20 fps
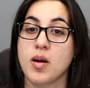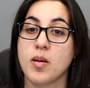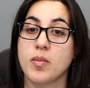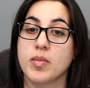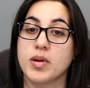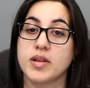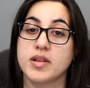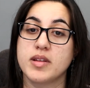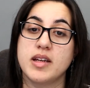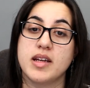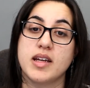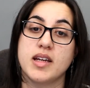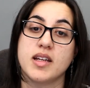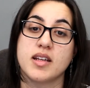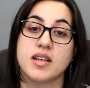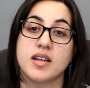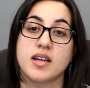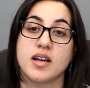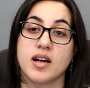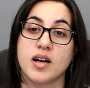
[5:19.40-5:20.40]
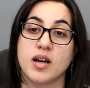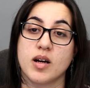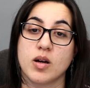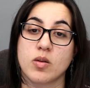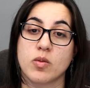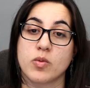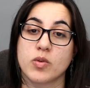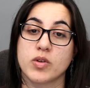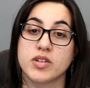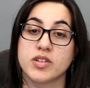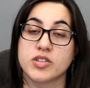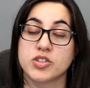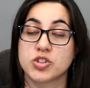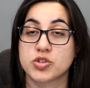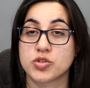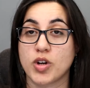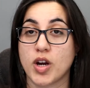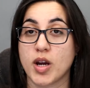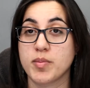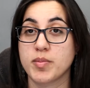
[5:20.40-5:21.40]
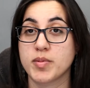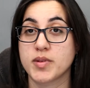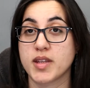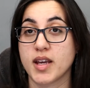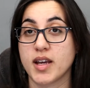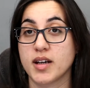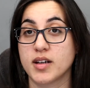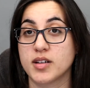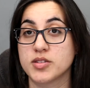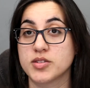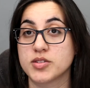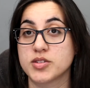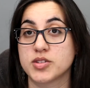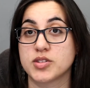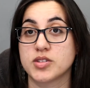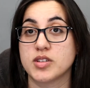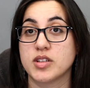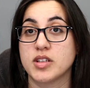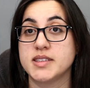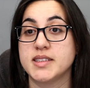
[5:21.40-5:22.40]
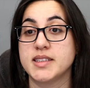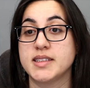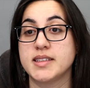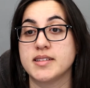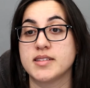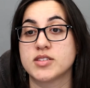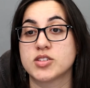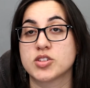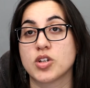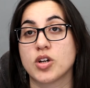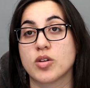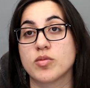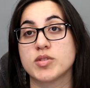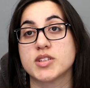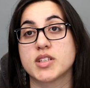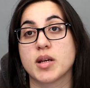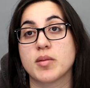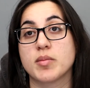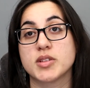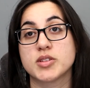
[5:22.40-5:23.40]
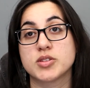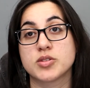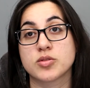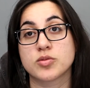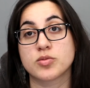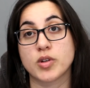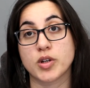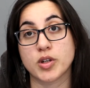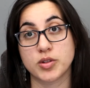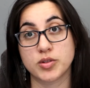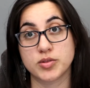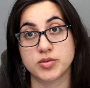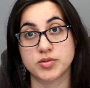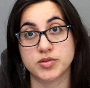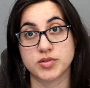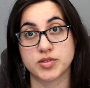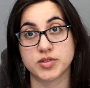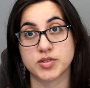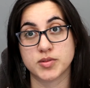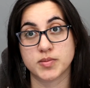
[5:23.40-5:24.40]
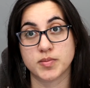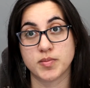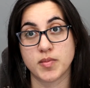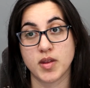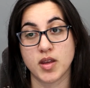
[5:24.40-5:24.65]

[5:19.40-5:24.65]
But then with the striped tails, they saw resemblance to raccoons.